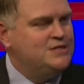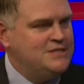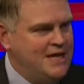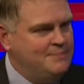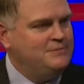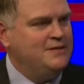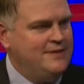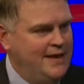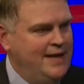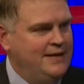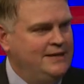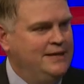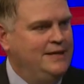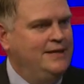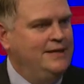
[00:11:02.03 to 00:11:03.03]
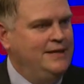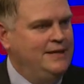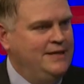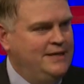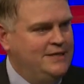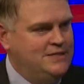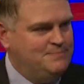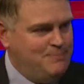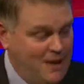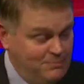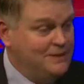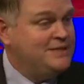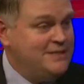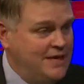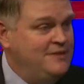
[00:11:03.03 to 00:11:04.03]
step to that is
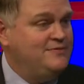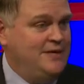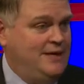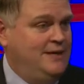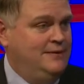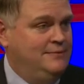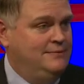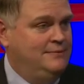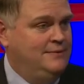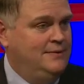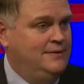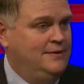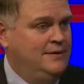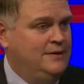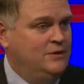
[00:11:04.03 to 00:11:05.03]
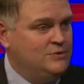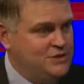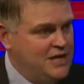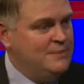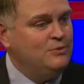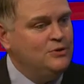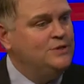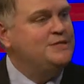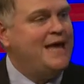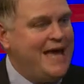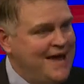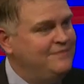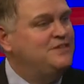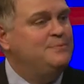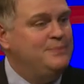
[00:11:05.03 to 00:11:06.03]
public safety. Those neighborhoods
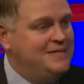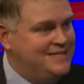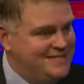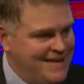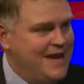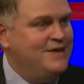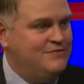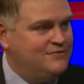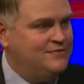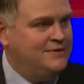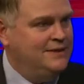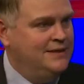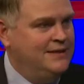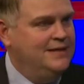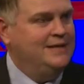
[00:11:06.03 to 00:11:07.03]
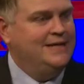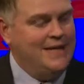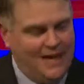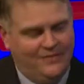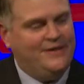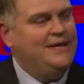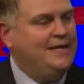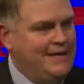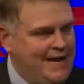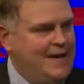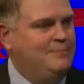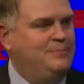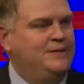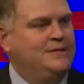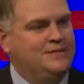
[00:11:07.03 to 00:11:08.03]
have to be safe. Nothing can
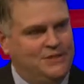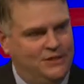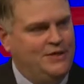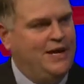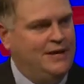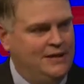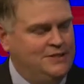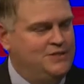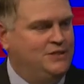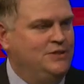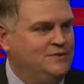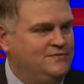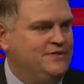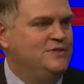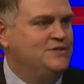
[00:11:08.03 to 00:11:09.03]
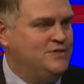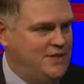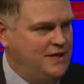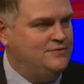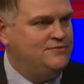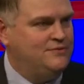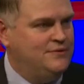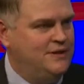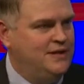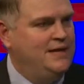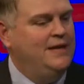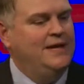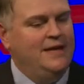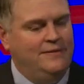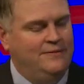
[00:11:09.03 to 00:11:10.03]
happen until you feel safe.
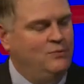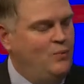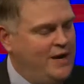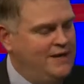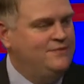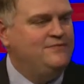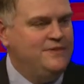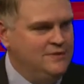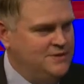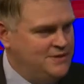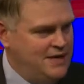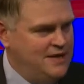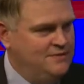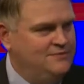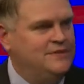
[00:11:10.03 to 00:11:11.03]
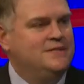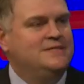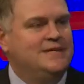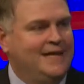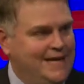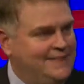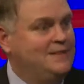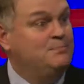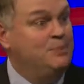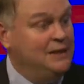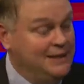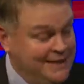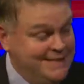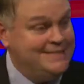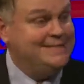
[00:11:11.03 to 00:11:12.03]
And the way to feel safe is to get the
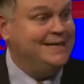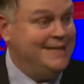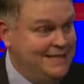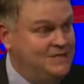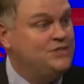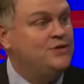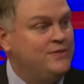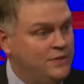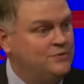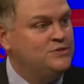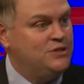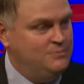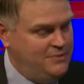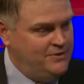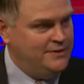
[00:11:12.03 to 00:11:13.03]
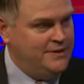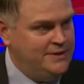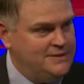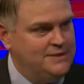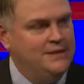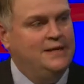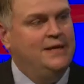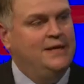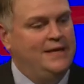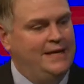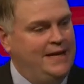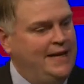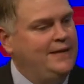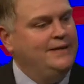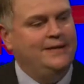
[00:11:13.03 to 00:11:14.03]
police into those communities.
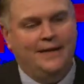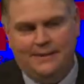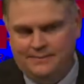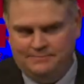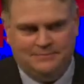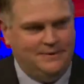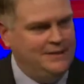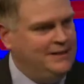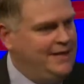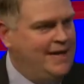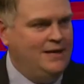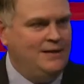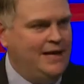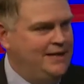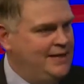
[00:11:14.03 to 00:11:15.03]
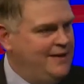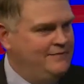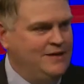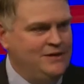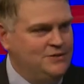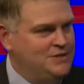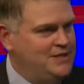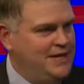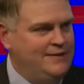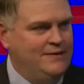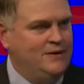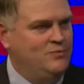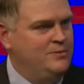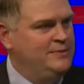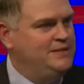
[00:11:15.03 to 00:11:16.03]
And I understand
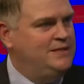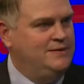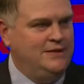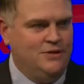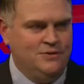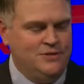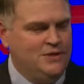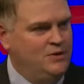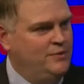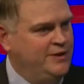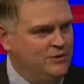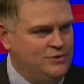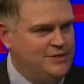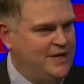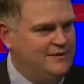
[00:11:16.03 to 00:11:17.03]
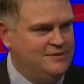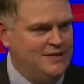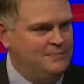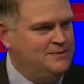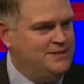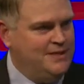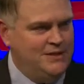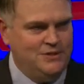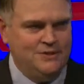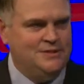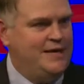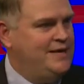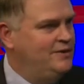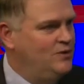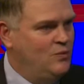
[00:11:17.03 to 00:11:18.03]
that in Wilmington years ago we used to have
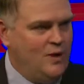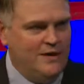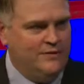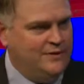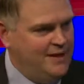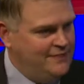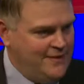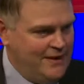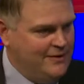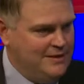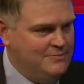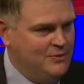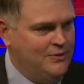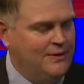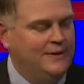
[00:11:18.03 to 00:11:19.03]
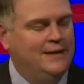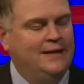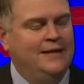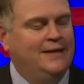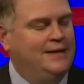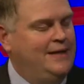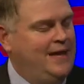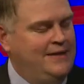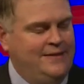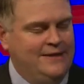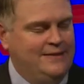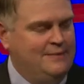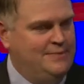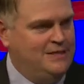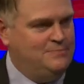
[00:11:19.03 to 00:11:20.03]
substations. I don't know why they're not there anymore. I think
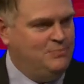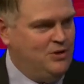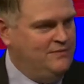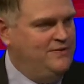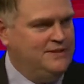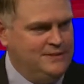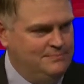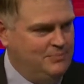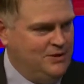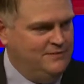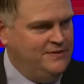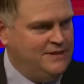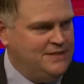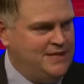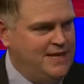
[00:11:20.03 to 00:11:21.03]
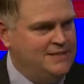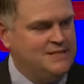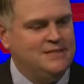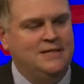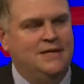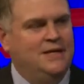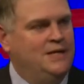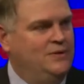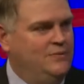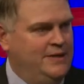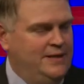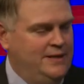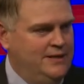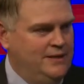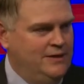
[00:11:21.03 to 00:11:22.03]
that makes perfect sense.
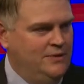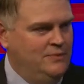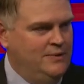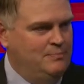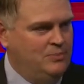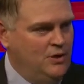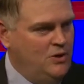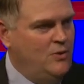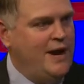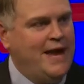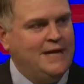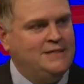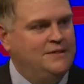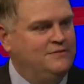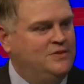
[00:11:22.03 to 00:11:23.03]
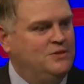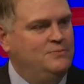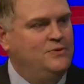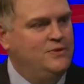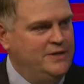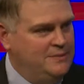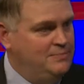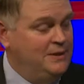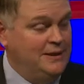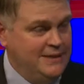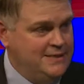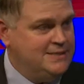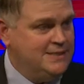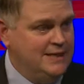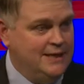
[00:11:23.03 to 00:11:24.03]
Proactive community
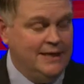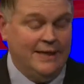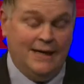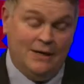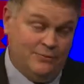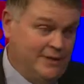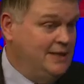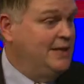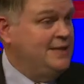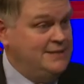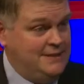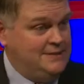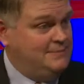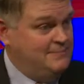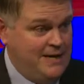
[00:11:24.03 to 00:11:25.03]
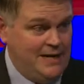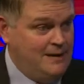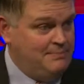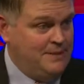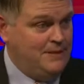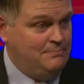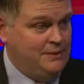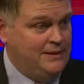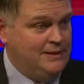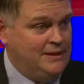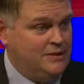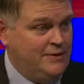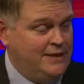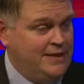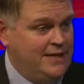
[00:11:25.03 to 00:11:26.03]
policing, and I realize it may not be the politically
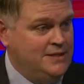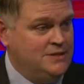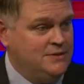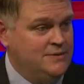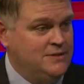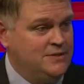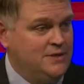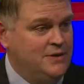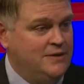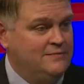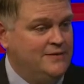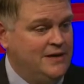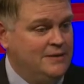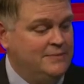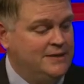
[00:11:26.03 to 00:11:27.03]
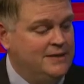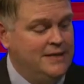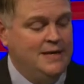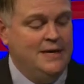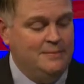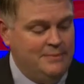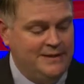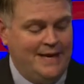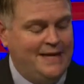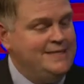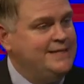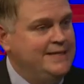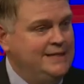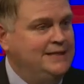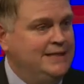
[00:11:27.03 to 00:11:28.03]
correct answer in this current environment, but that's
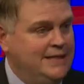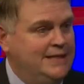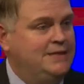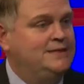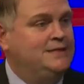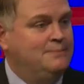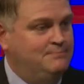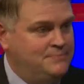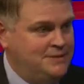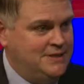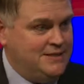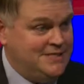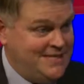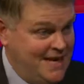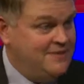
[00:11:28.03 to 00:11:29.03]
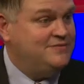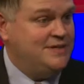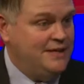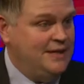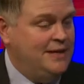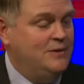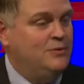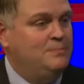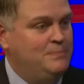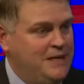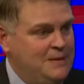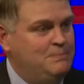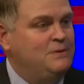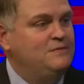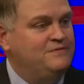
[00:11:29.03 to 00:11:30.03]
going to lead to safety. And when
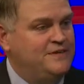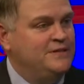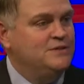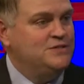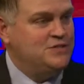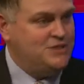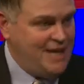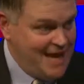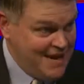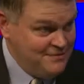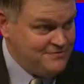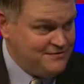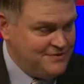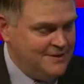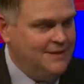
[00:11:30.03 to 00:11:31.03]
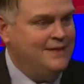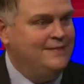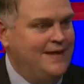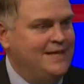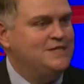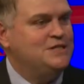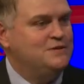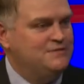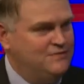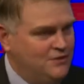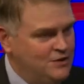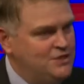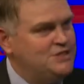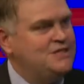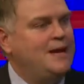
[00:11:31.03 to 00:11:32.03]
people feel safe, that's the
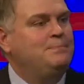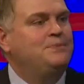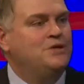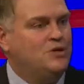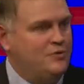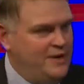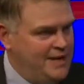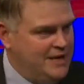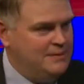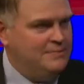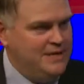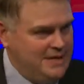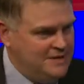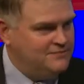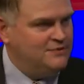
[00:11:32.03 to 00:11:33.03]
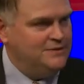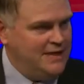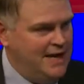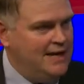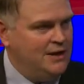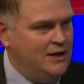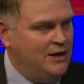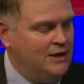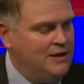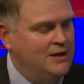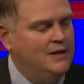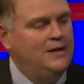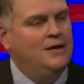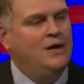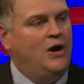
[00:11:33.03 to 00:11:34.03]
first step to creating a meaningful dialogue.
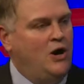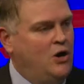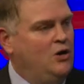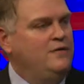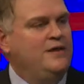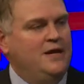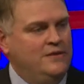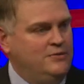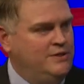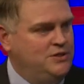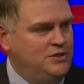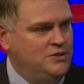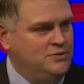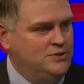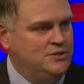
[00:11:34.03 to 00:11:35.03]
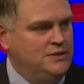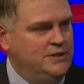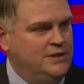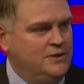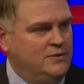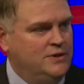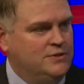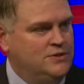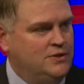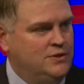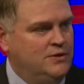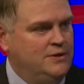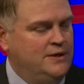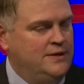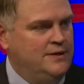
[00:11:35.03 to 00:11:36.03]
Are the other issues,
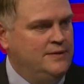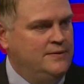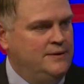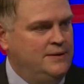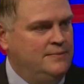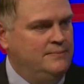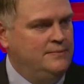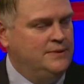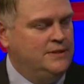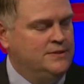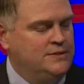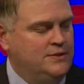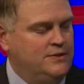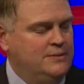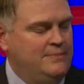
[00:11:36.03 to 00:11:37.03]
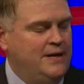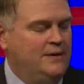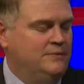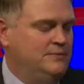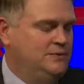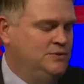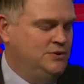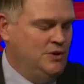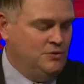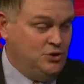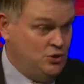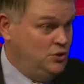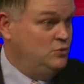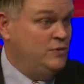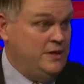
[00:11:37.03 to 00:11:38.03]
concerned about,
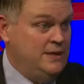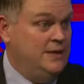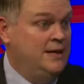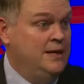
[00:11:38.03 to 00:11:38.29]
should we